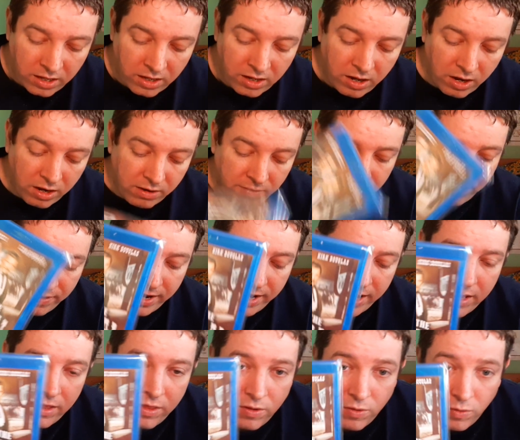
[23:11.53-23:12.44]

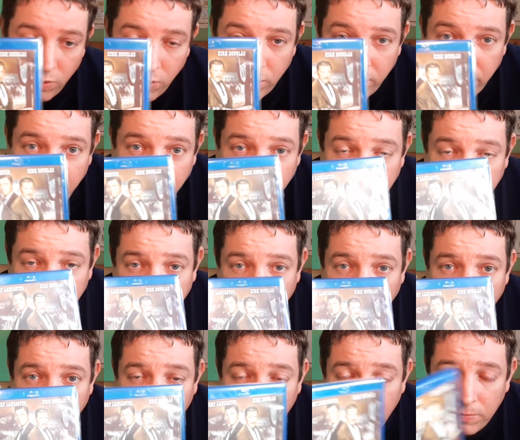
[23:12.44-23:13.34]
Gunfight of the OK
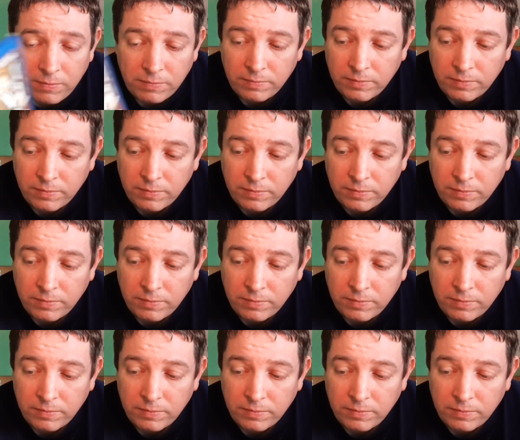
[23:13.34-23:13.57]
Corral.